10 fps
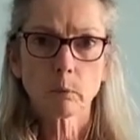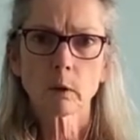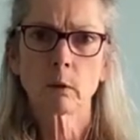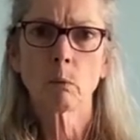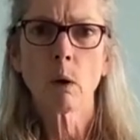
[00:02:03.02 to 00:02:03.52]

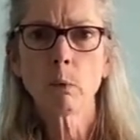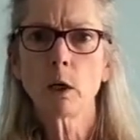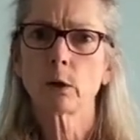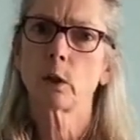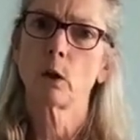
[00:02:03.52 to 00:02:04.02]
Now, when we
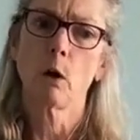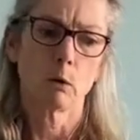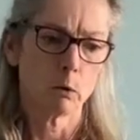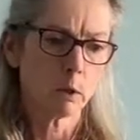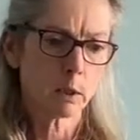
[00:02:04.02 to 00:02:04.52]
look at
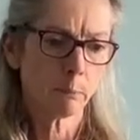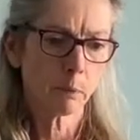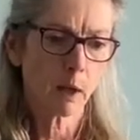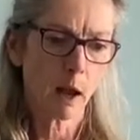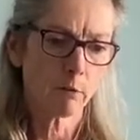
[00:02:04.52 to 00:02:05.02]
gold,
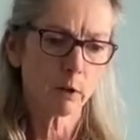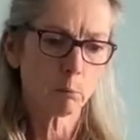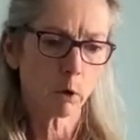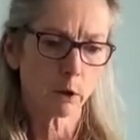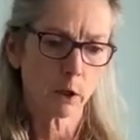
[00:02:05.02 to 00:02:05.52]
every
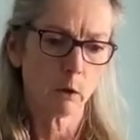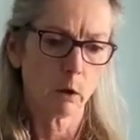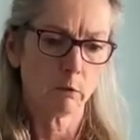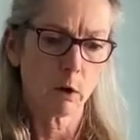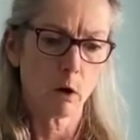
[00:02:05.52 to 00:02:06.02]
molecule
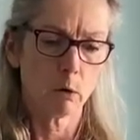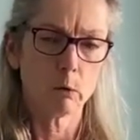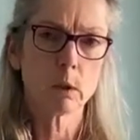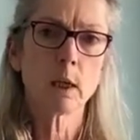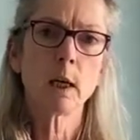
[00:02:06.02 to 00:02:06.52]
of
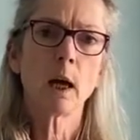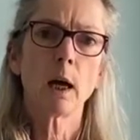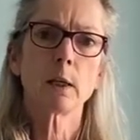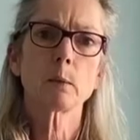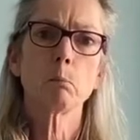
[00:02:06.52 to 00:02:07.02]
gold
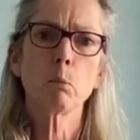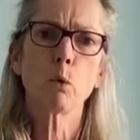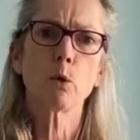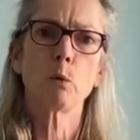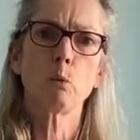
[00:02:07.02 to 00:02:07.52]
has
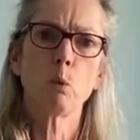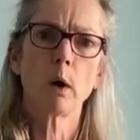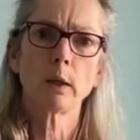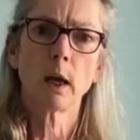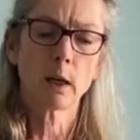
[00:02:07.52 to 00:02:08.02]
more than
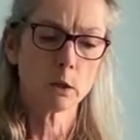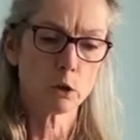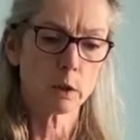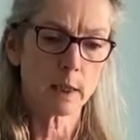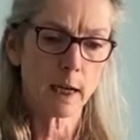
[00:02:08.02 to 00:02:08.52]

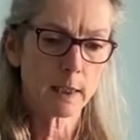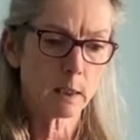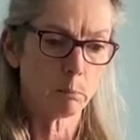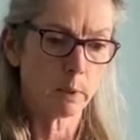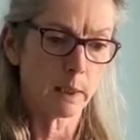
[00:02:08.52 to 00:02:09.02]
100
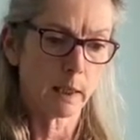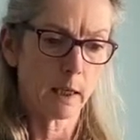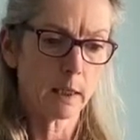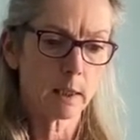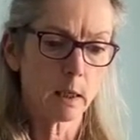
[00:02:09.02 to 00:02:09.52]
atoms in
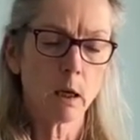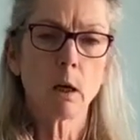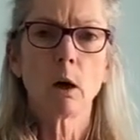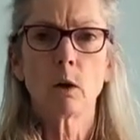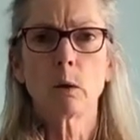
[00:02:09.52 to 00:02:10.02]
it,
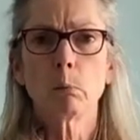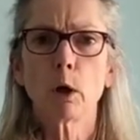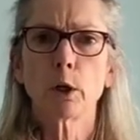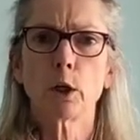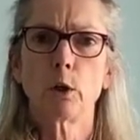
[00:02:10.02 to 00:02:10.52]
and the
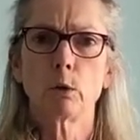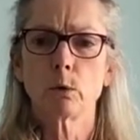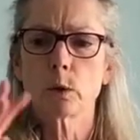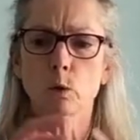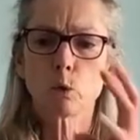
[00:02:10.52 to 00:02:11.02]

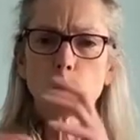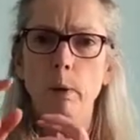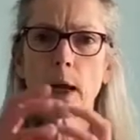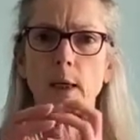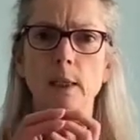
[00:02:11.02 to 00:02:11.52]
molecules are all
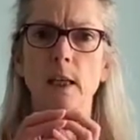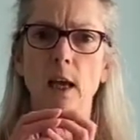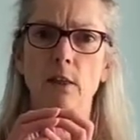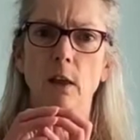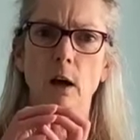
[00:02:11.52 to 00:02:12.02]
packed
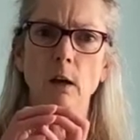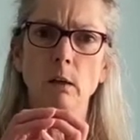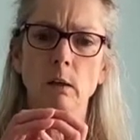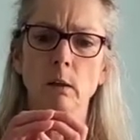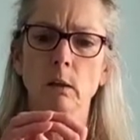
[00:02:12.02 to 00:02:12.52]
together,
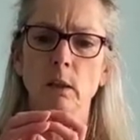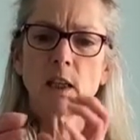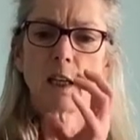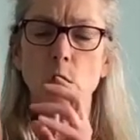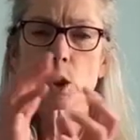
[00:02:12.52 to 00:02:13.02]

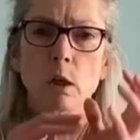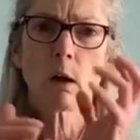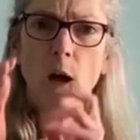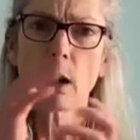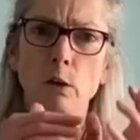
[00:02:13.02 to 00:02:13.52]
each
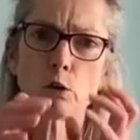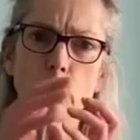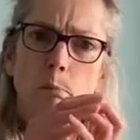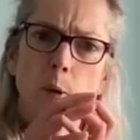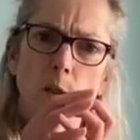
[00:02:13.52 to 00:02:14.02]

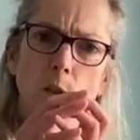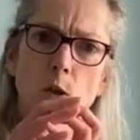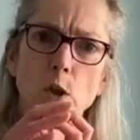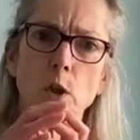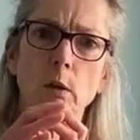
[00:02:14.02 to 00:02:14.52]
100
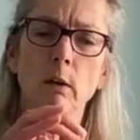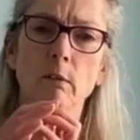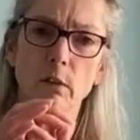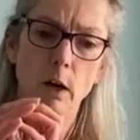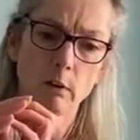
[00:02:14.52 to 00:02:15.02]
bunch,
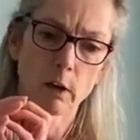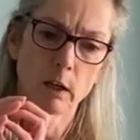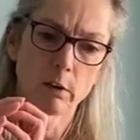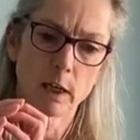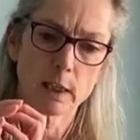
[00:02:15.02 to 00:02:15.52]
very, very,
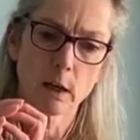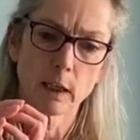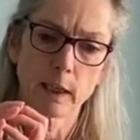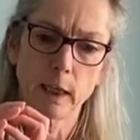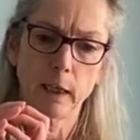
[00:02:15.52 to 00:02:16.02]
very
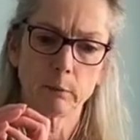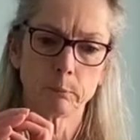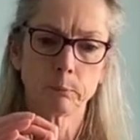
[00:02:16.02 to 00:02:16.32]
tightly.